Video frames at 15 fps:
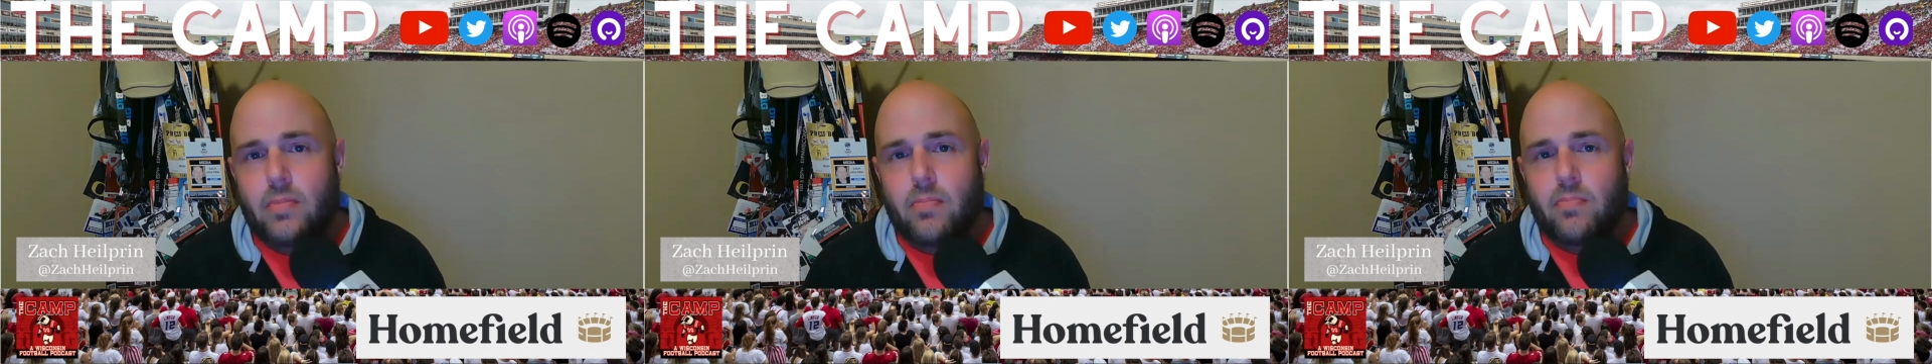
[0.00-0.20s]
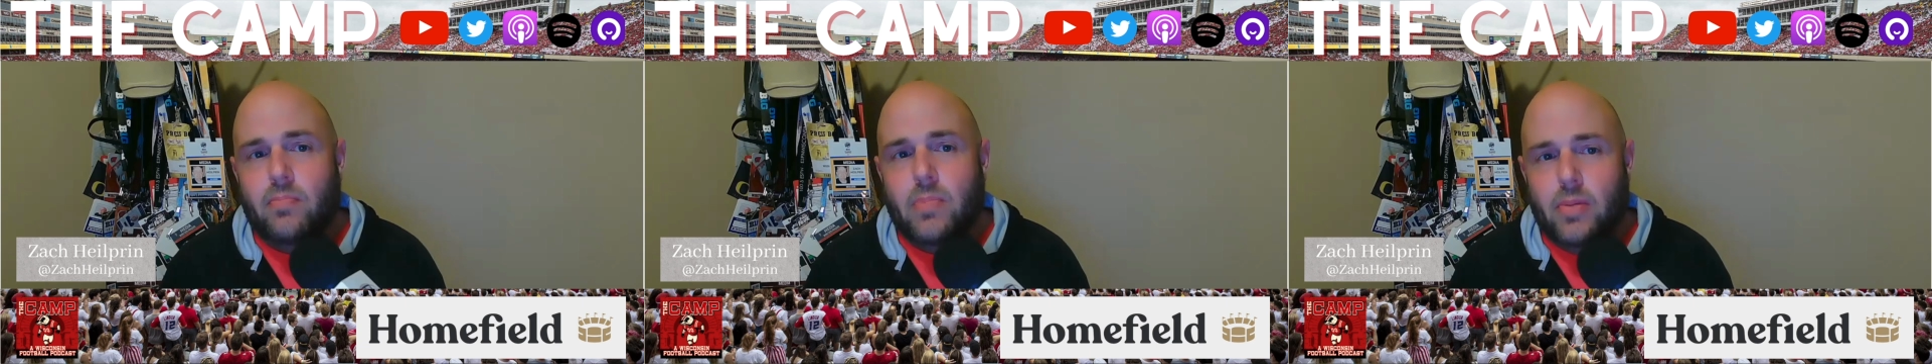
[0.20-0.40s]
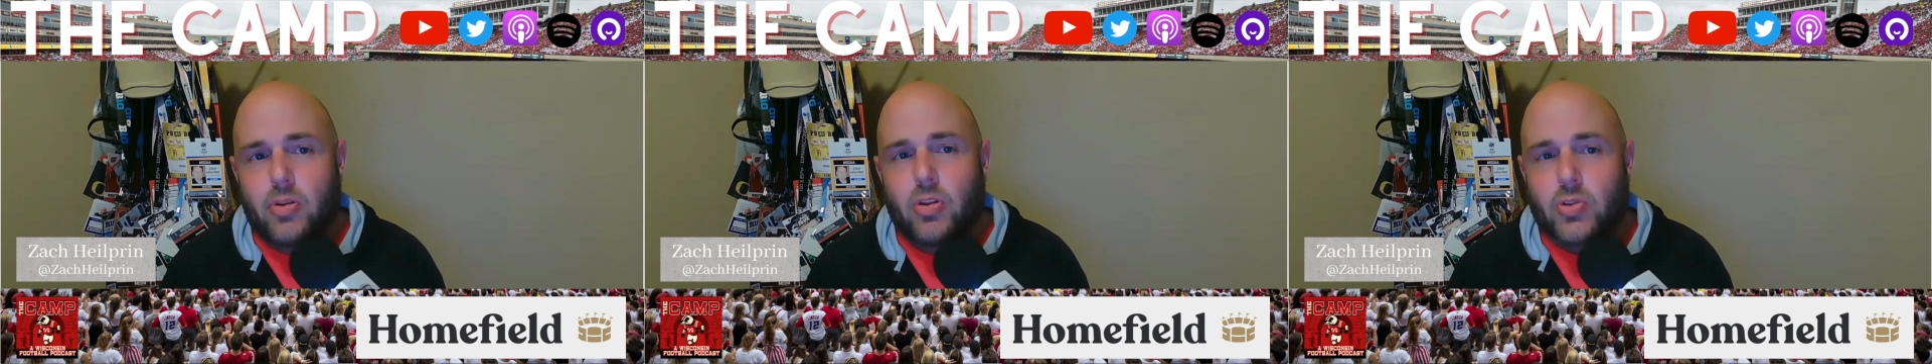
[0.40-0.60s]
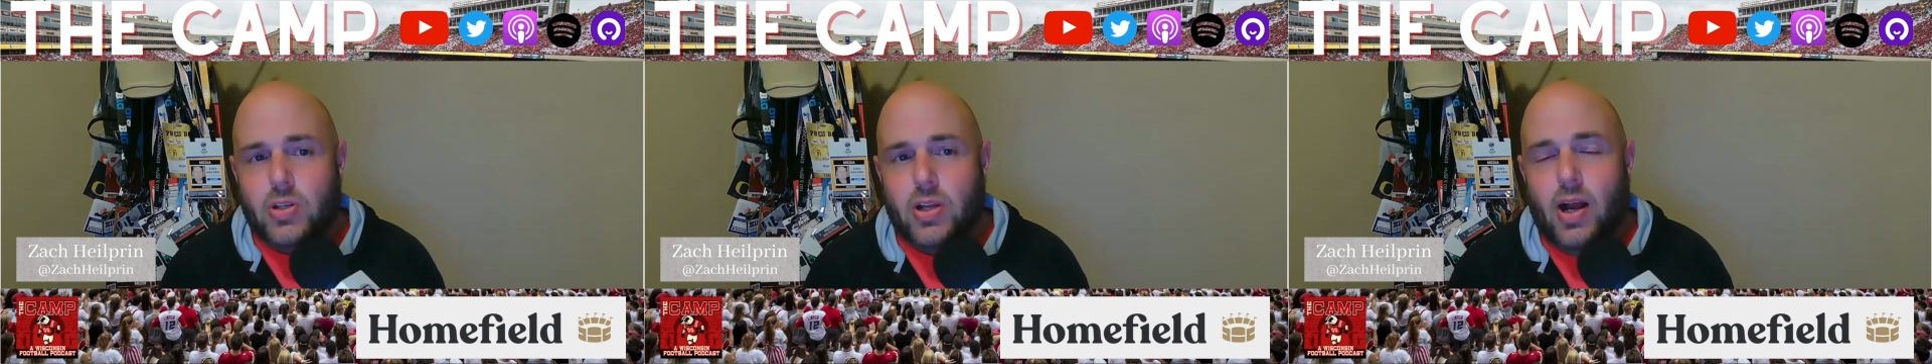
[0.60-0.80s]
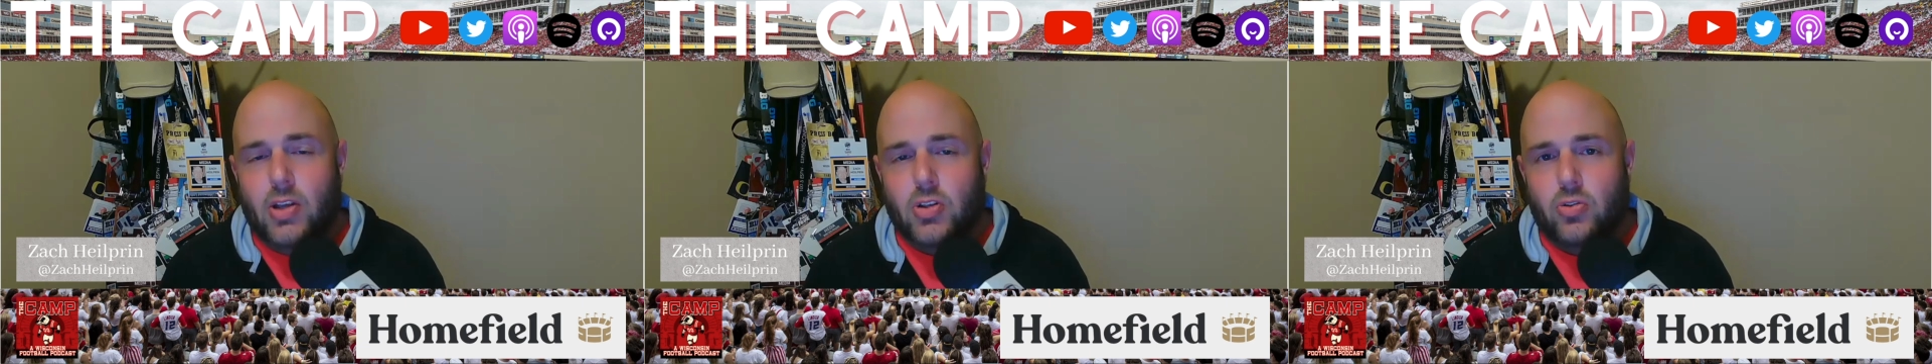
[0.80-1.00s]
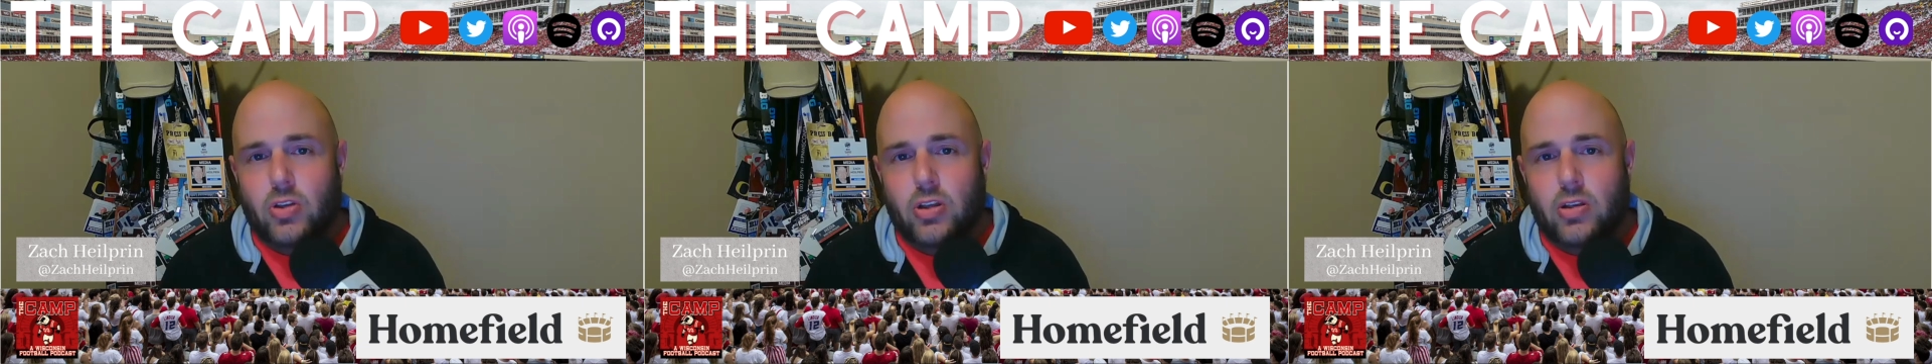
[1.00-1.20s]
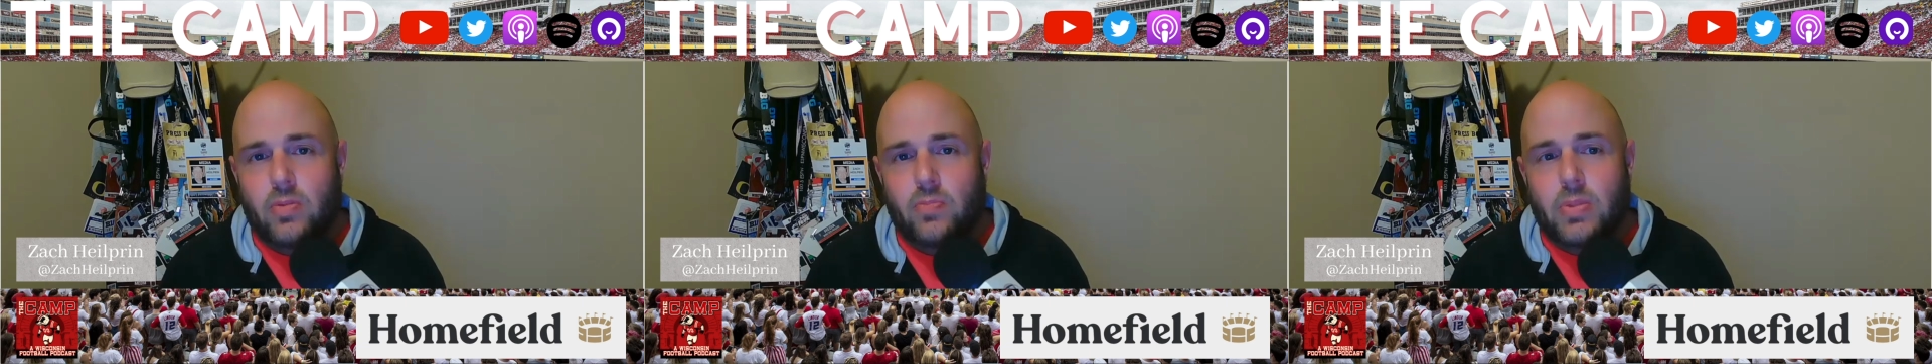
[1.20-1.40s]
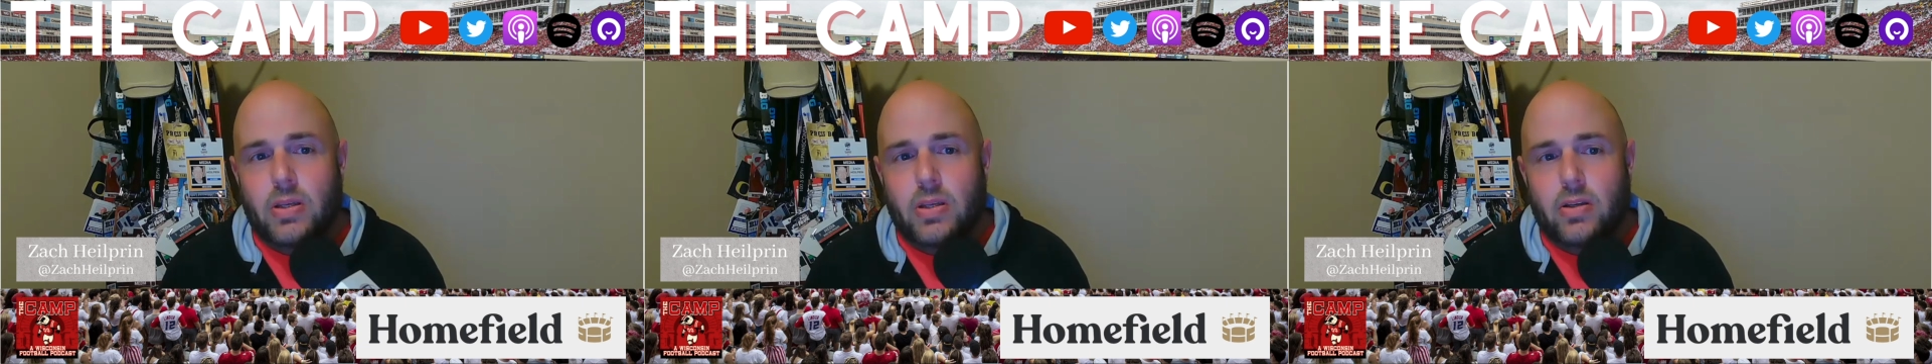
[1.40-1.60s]
maybe those guys will need
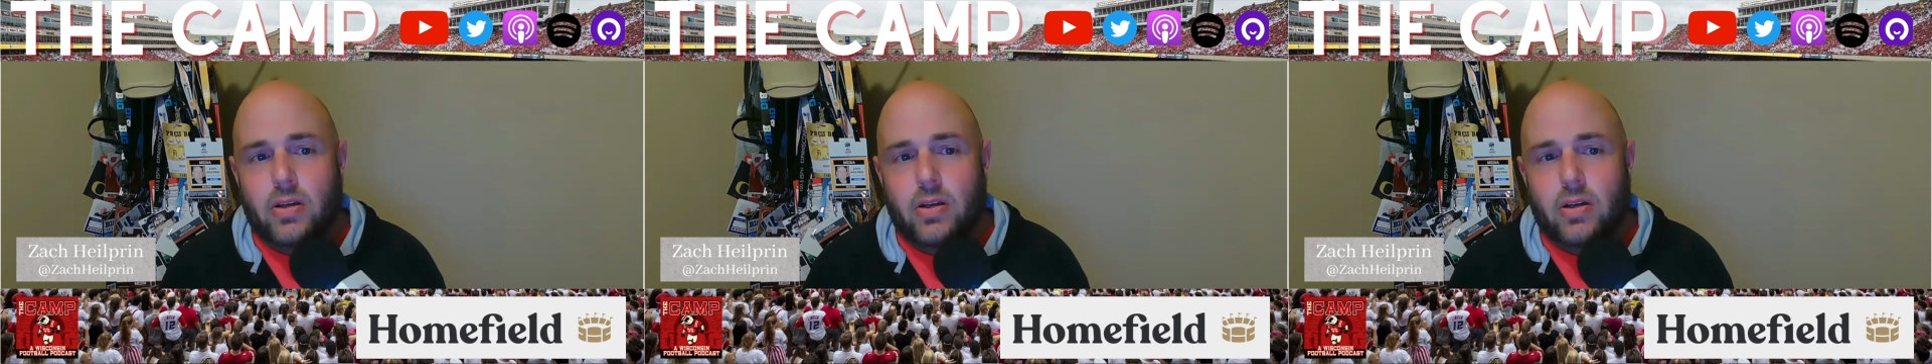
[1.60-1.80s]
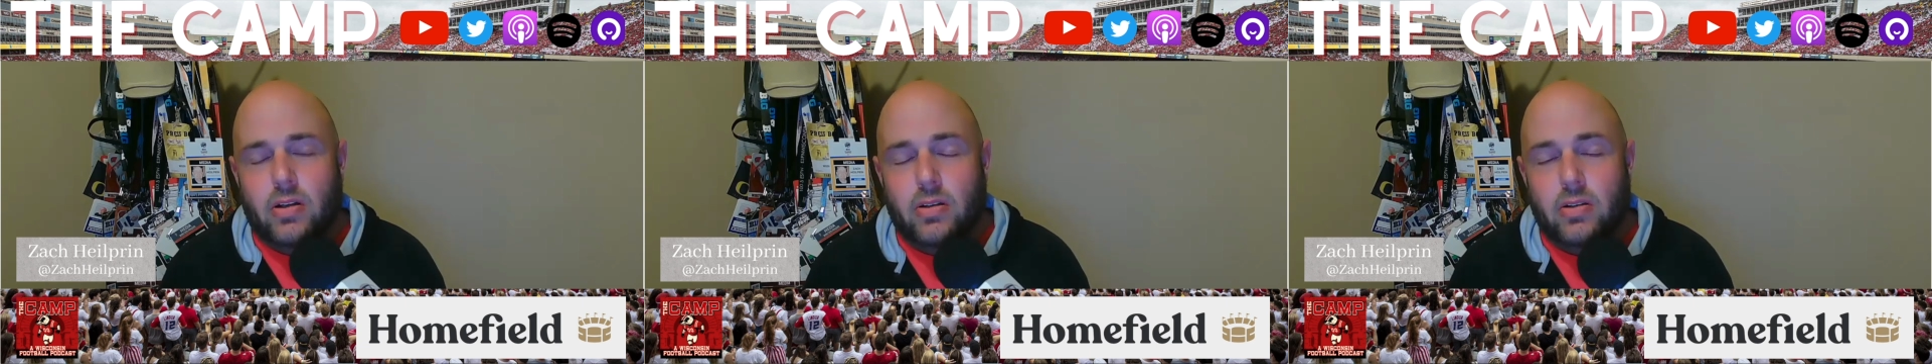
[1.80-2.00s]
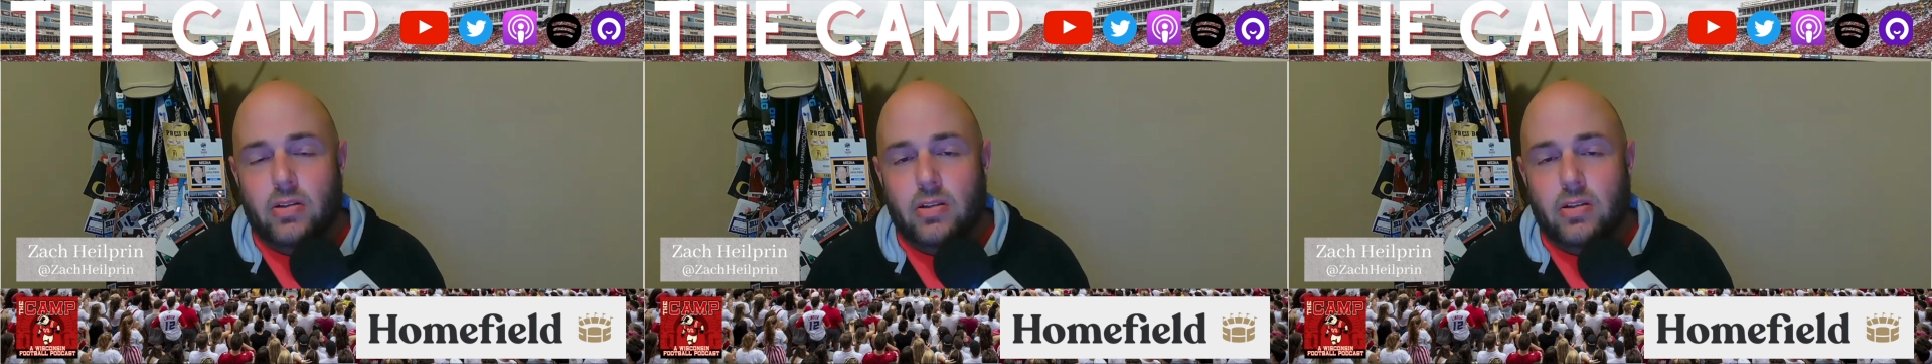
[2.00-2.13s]
be uh,